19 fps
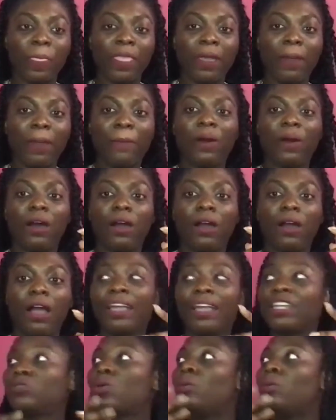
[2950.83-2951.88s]
But I
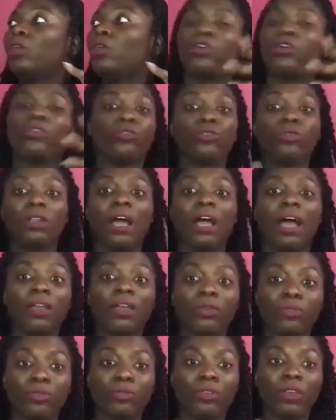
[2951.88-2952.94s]
guess when we go through
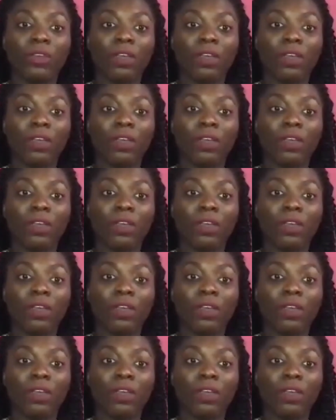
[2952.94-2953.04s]
life,